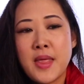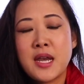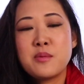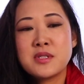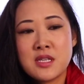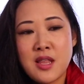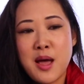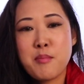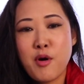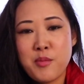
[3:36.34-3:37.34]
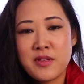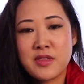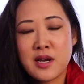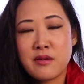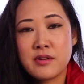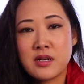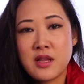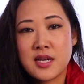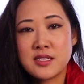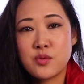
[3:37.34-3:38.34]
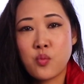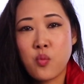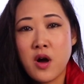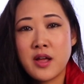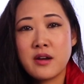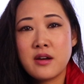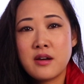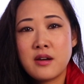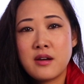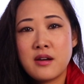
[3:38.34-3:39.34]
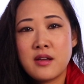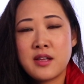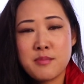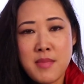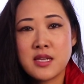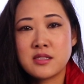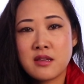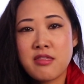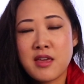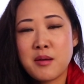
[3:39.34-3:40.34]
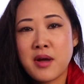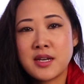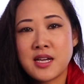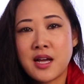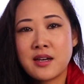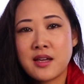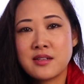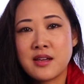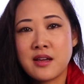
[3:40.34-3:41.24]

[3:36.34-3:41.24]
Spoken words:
and it was in that moment that I realized what an amazing thing my dad had